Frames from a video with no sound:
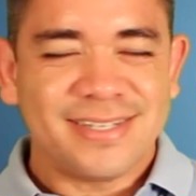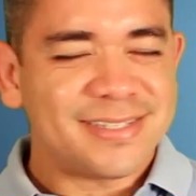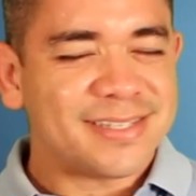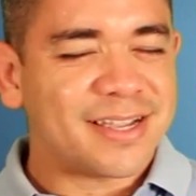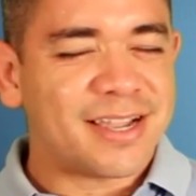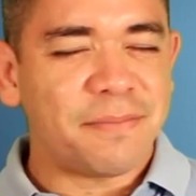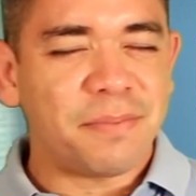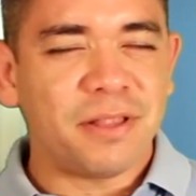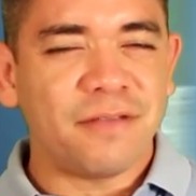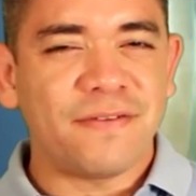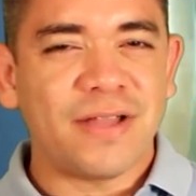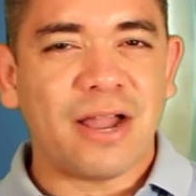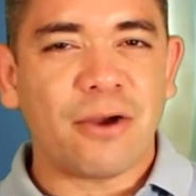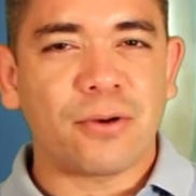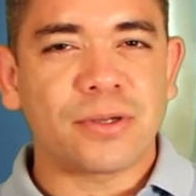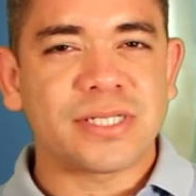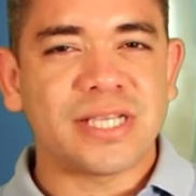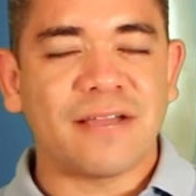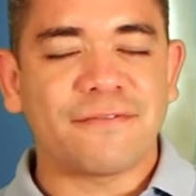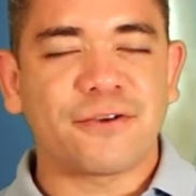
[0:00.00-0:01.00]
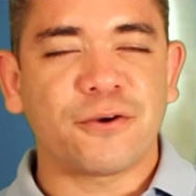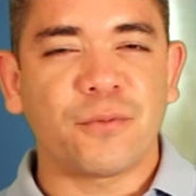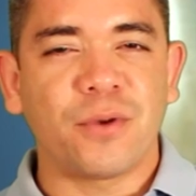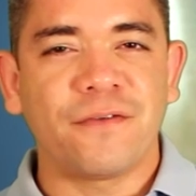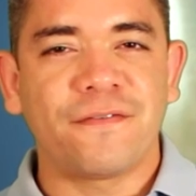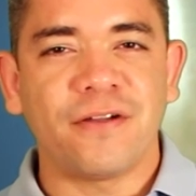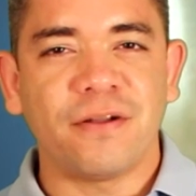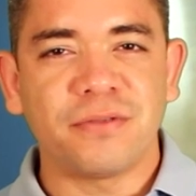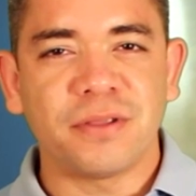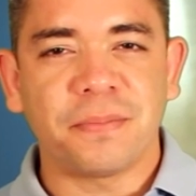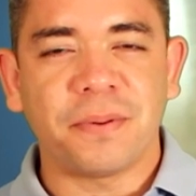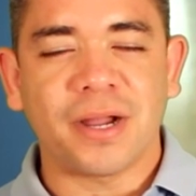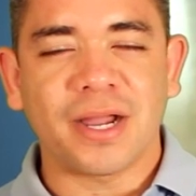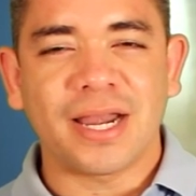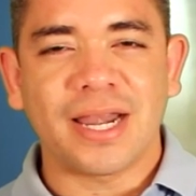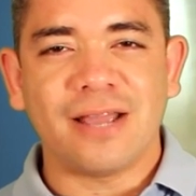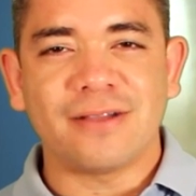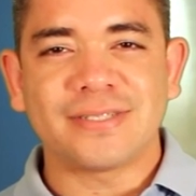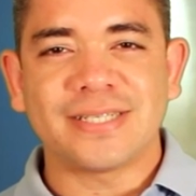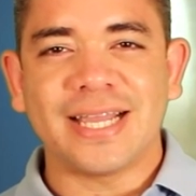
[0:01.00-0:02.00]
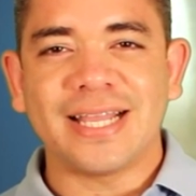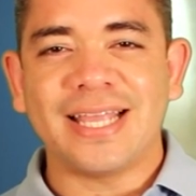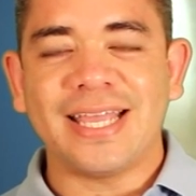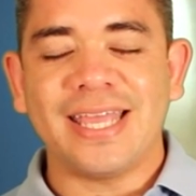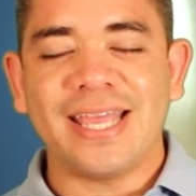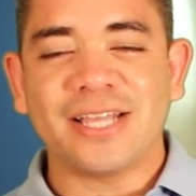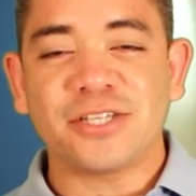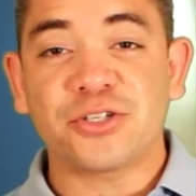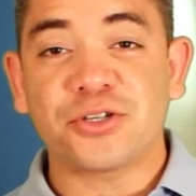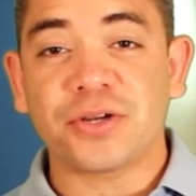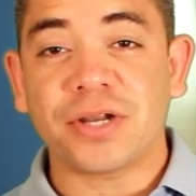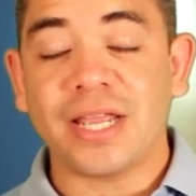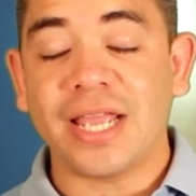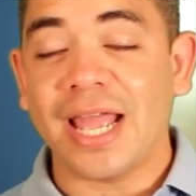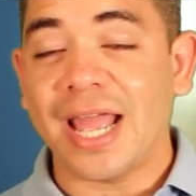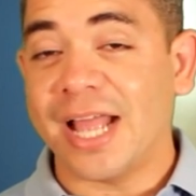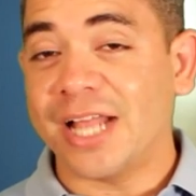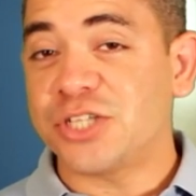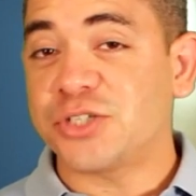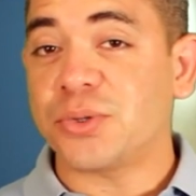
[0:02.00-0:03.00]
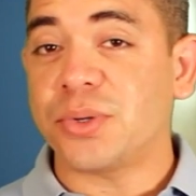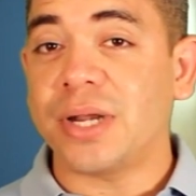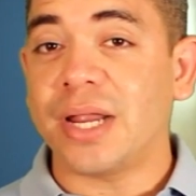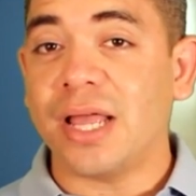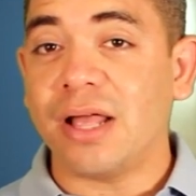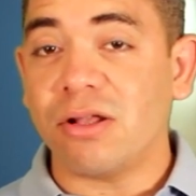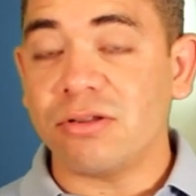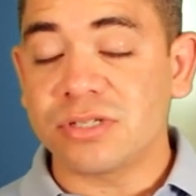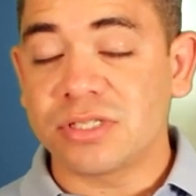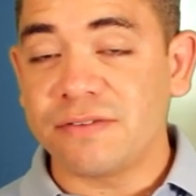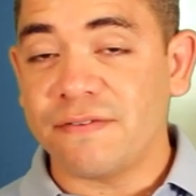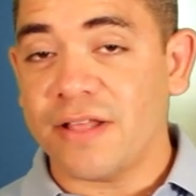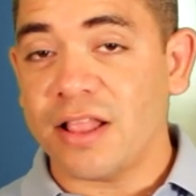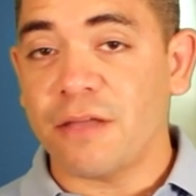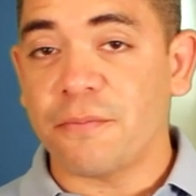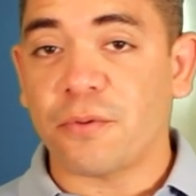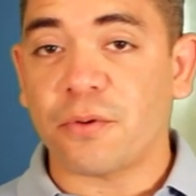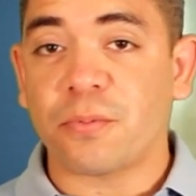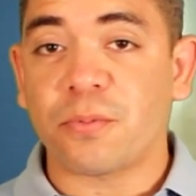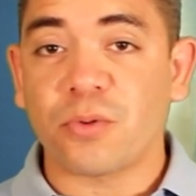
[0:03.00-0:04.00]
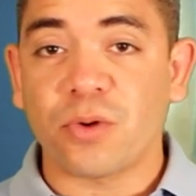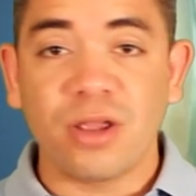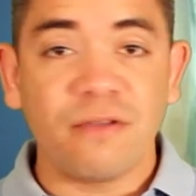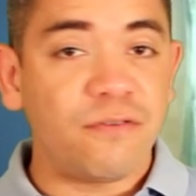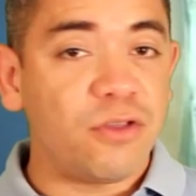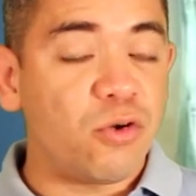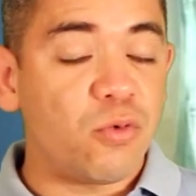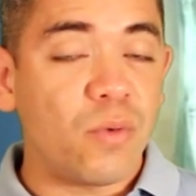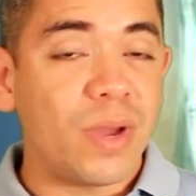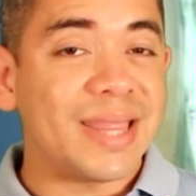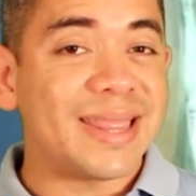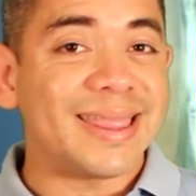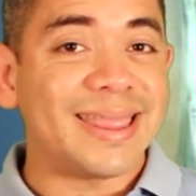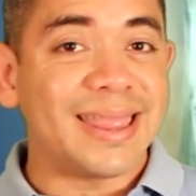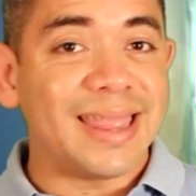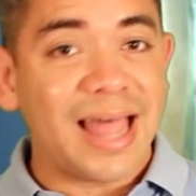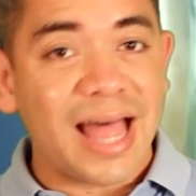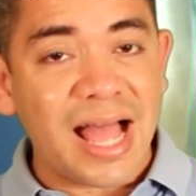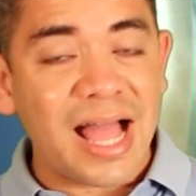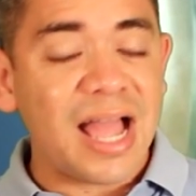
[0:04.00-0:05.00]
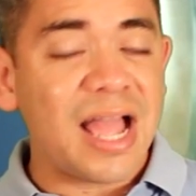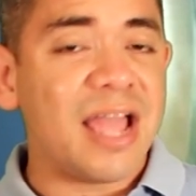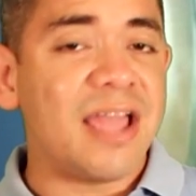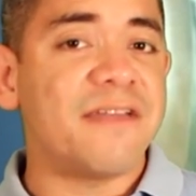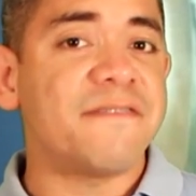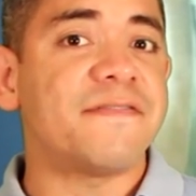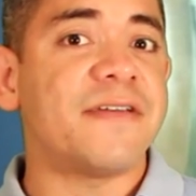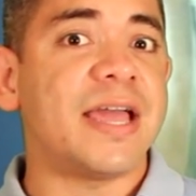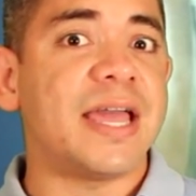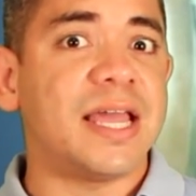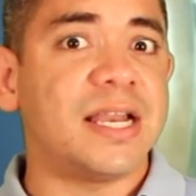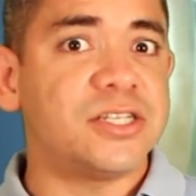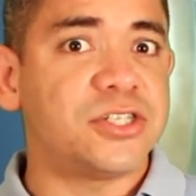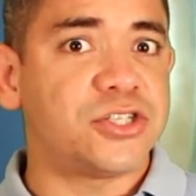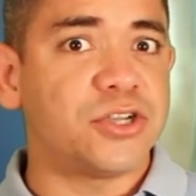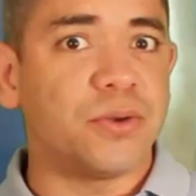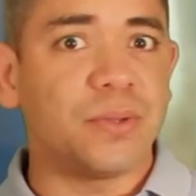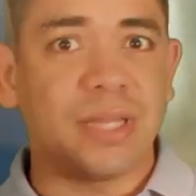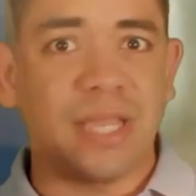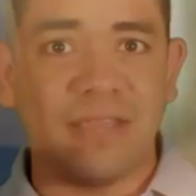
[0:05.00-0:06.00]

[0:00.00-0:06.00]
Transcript: Just a couple of hours after we filmed the Pocket Now Daily yesterday, Android L's developer preview went live and Joe